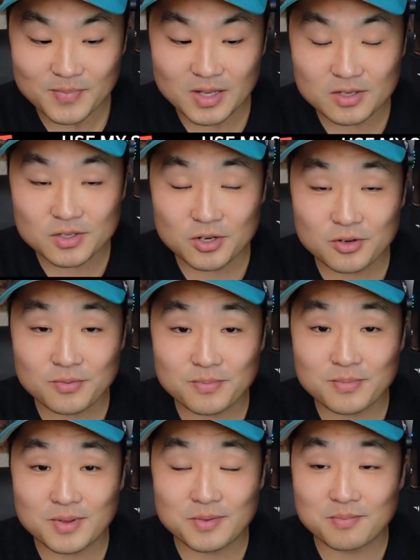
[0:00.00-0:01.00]
So
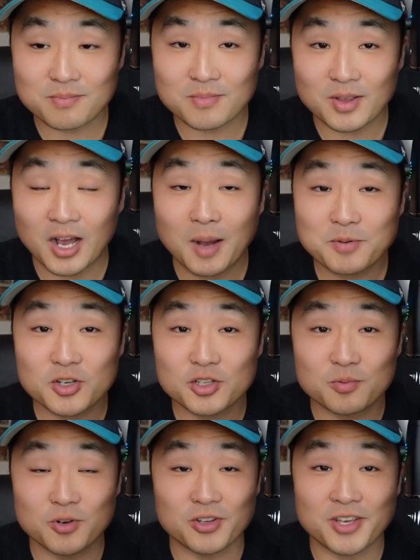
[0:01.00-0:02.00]

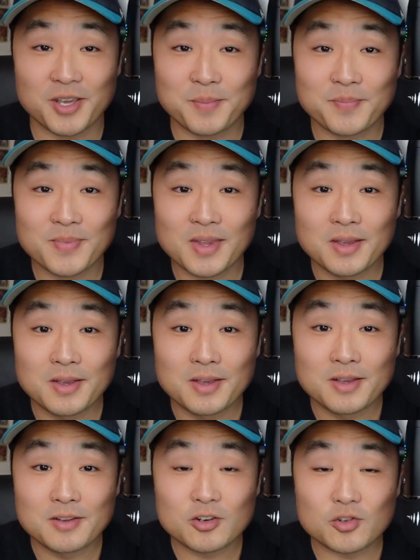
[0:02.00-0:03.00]
options really:
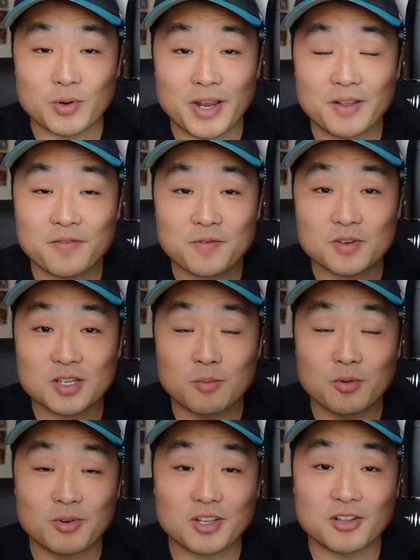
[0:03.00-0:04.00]
trade for
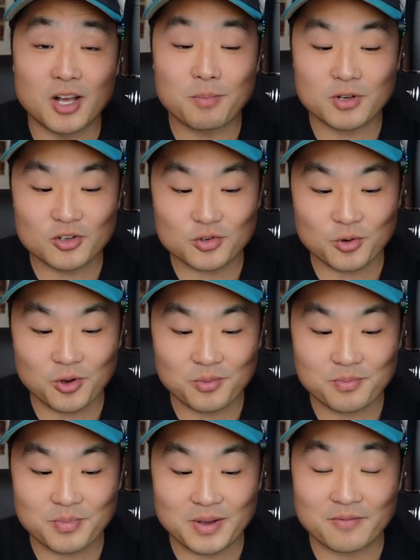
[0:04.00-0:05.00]
someone with club
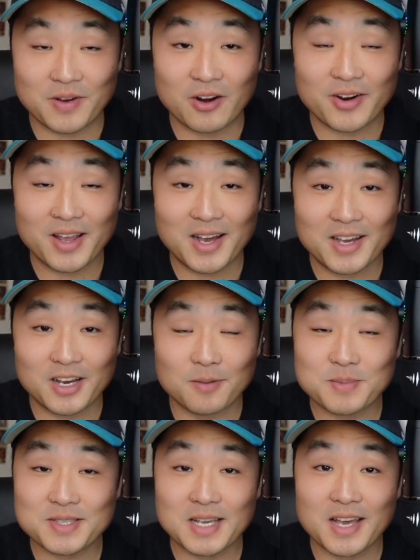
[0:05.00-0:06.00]
control, but very high
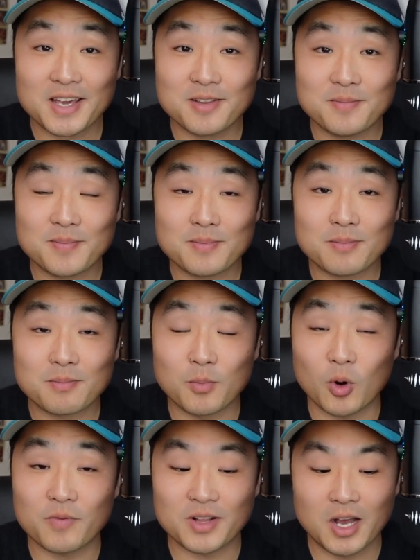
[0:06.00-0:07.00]
upside,
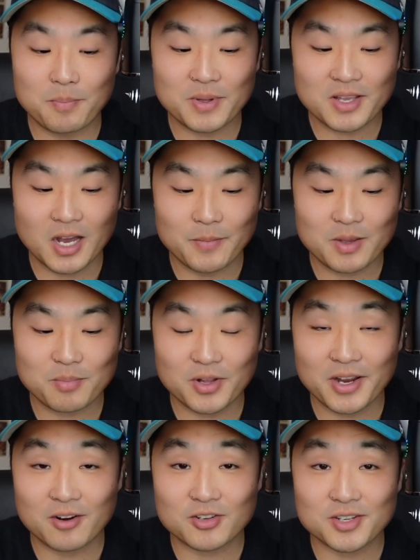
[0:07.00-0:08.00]
more of an up-and-coming
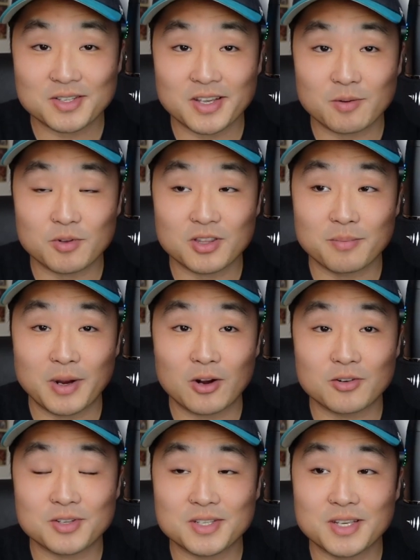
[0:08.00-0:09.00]
player, just like what the
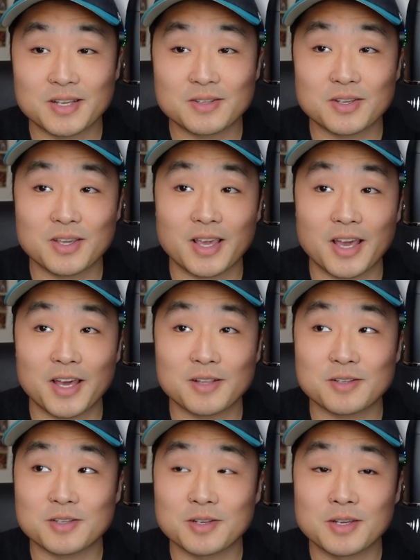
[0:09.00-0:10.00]
Mariners did to
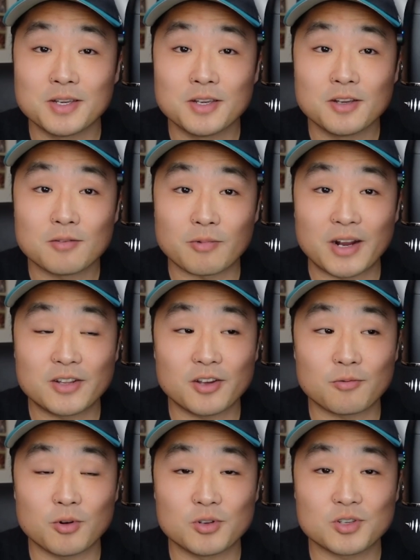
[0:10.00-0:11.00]
get Randy
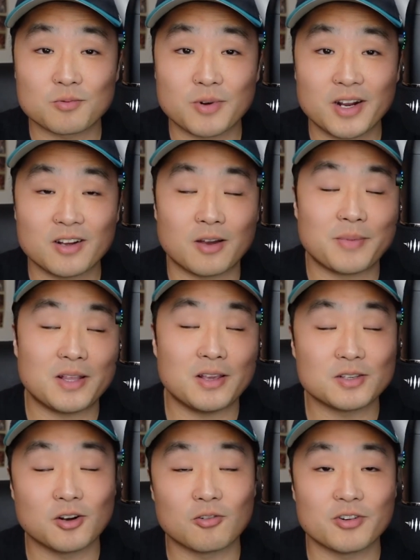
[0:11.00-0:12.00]
Arozarena. I mean,
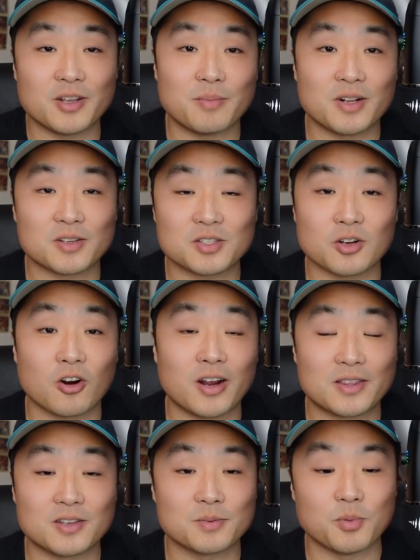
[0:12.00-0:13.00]
he's already been a star
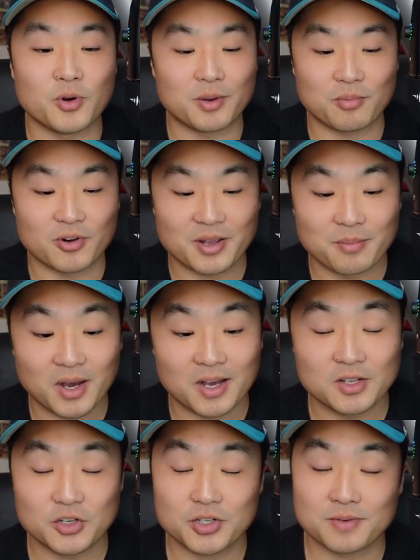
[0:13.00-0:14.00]
at this point pretty
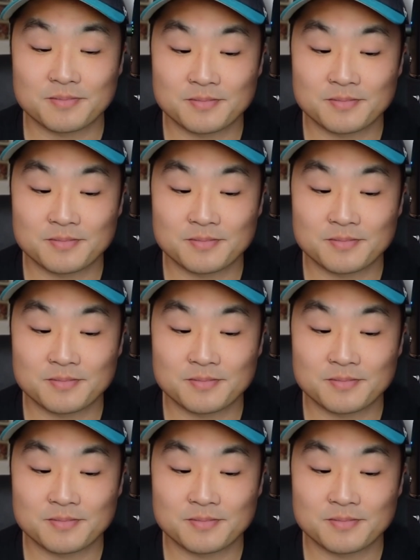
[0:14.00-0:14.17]
much.